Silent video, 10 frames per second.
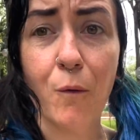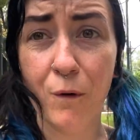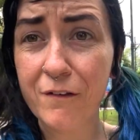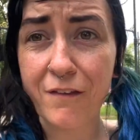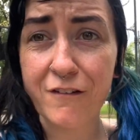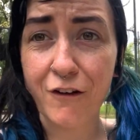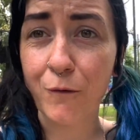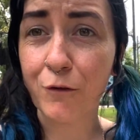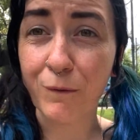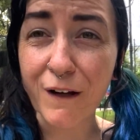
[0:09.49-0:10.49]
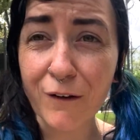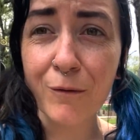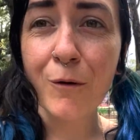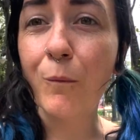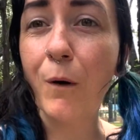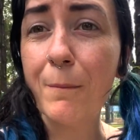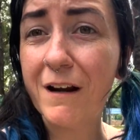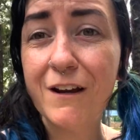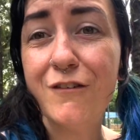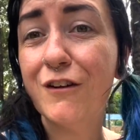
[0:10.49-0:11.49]
what's the deal with real? What
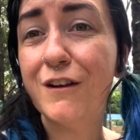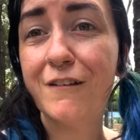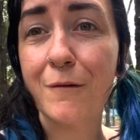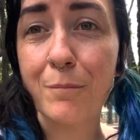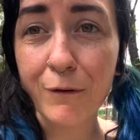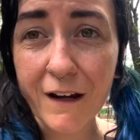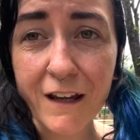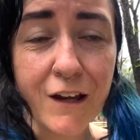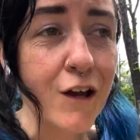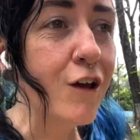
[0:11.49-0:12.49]
money do you need to bring?